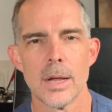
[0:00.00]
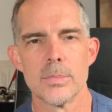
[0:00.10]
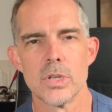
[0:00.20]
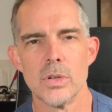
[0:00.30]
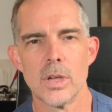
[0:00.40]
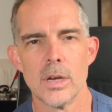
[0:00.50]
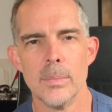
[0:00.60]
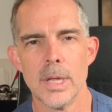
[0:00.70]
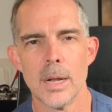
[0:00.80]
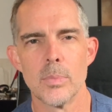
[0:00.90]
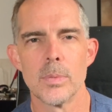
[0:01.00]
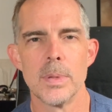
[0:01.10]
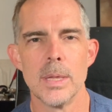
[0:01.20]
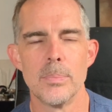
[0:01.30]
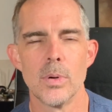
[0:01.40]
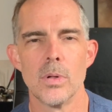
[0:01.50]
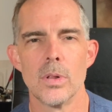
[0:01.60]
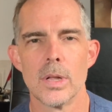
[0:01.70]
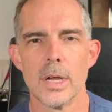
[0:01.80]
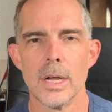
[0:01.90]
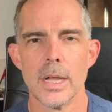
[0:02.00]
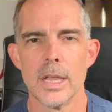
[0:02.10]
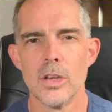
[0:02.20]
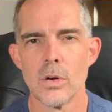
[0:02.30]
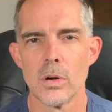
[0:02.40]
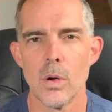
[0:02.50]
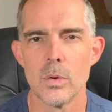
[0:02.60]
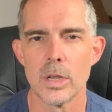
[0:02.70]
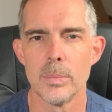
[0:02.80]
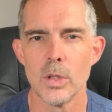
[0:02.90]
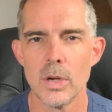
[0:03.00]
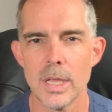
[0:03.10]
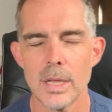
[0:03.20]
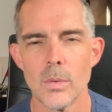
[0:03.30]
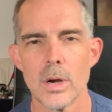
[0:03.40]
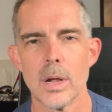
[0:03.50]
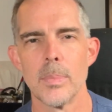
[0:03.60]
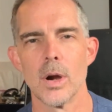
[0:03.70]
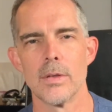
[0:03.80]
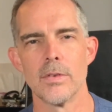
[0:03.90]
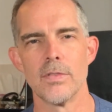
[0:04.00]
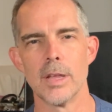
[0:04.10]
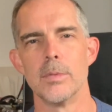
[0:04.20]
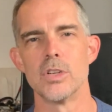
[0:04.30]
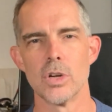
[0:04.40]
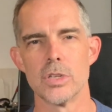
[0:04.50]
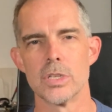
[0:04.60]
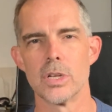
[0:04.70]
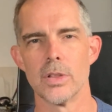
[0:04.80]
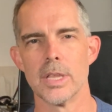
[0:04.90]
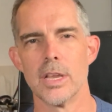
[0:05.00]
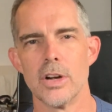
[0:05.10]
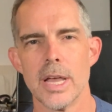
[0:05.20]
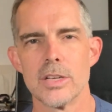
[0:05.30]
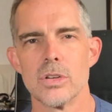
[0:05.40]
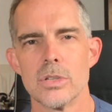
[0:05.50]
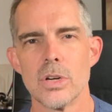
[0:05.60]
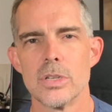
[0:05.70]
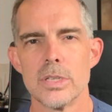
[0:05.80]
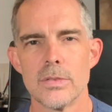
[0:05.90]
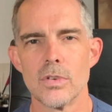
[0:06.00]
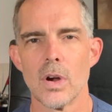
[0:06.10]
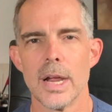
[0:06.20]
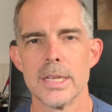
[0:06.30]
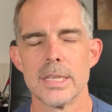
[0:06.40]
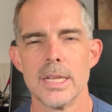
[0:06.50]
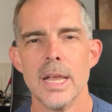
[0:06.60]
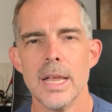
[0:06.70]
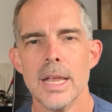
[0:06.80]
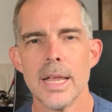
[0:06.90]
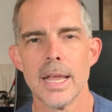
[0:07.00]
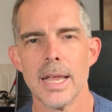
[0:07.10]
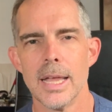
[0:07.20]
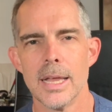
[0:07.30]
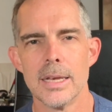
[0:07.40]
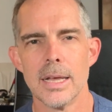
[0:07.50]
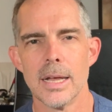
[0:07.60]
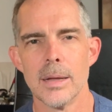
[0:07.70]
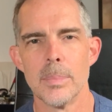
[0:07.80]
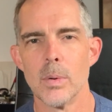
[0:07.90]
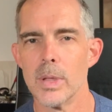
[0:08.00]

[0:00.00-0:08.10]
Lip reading: so you can meet up with people in your own community. We're a part of a family of churches called the International Churches of Christ. But